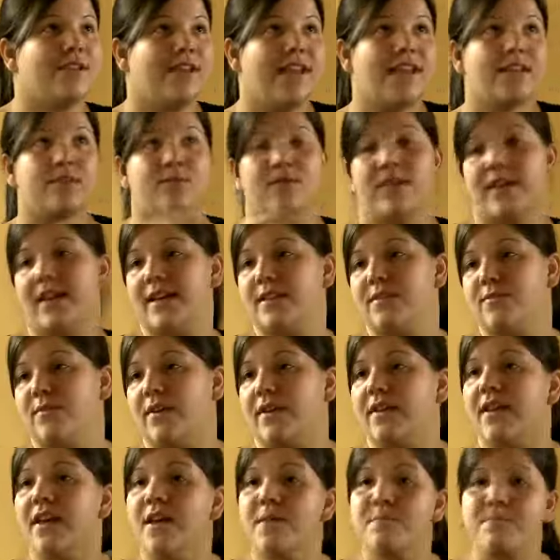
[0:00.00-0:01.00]
next one, next
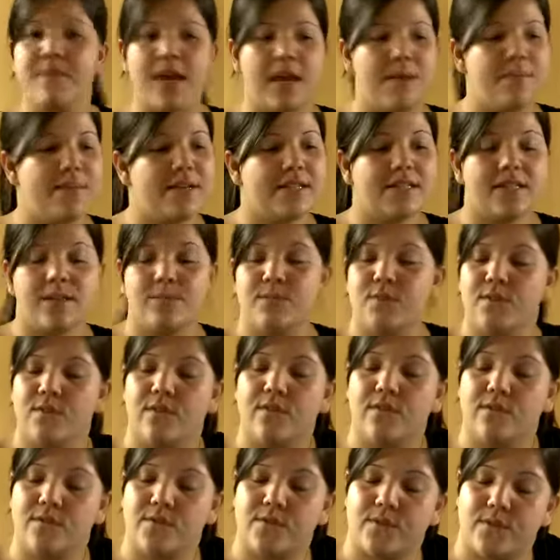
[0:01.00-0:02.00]
one, maybe some
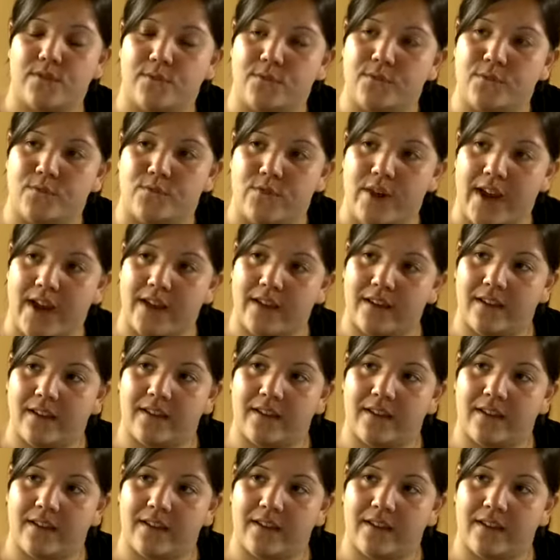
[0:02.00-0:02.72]
students lose track.